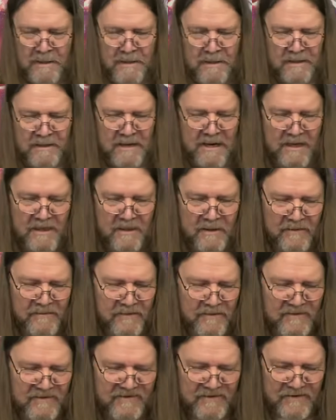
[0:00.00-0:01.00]
Okay, look
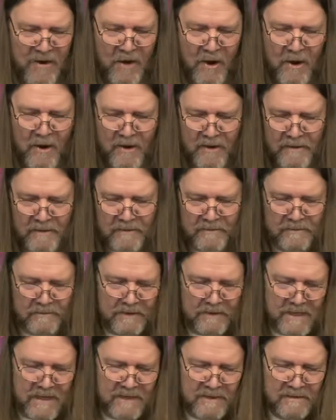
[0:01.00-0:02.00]
for the star,
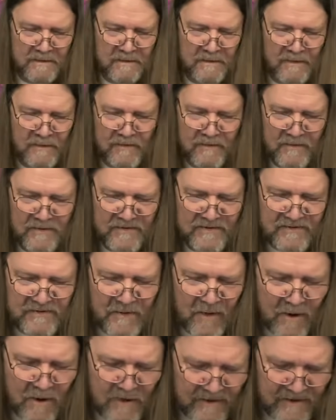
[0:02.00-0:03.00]
right? Look for the
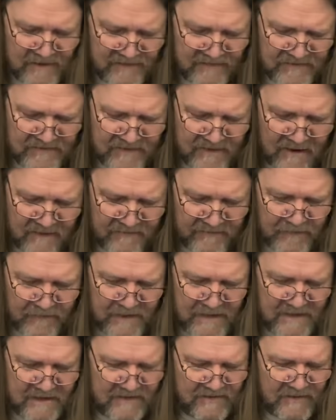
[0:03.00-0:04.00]
star. Get yourself
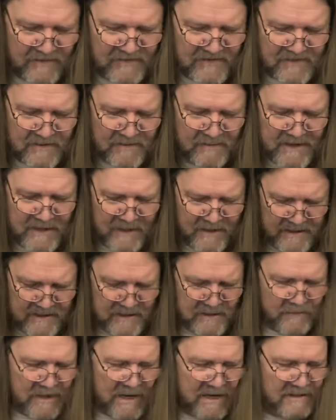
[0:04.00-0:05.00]
free. Get some
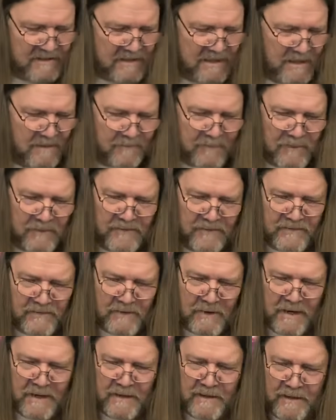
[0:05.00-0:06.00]
stability, right? The Emperor's
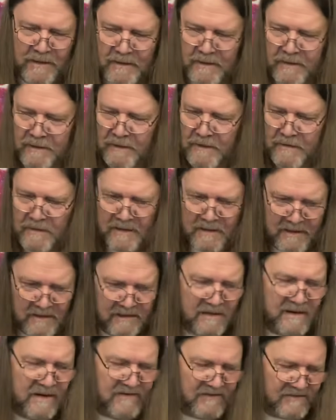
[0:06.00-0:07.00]
right here. And
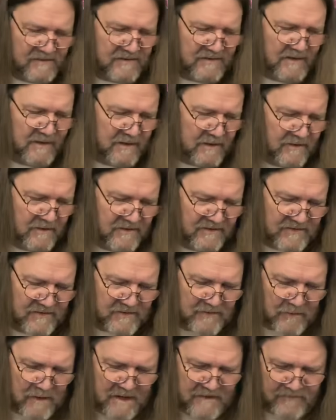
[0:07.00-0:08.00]
this is, you know, this is
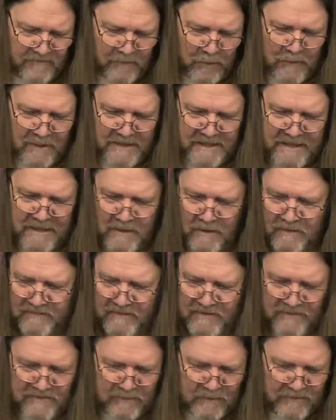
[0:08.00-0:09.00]
straight for Leo if
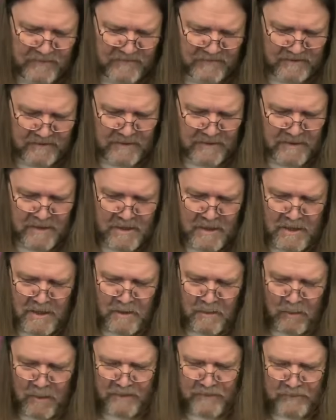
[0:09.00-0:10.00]
this person
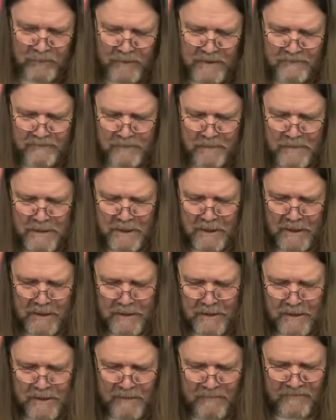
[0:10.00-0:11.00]
walked away from my
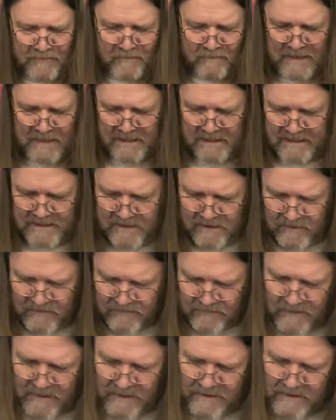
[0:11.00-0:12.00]
from my
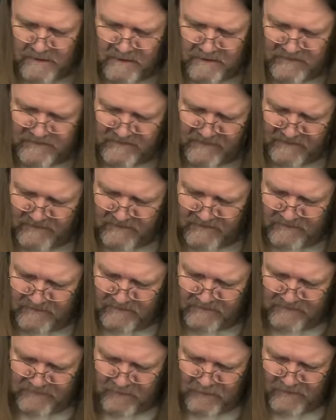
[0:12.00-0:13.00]
Leos right here. And Six
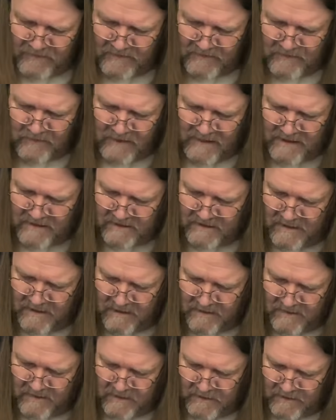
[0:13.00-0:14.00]
of Swords is right
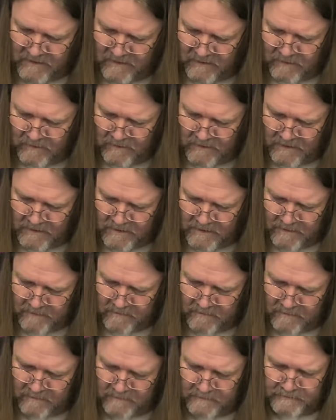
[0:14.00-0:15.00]
there, you know. Um,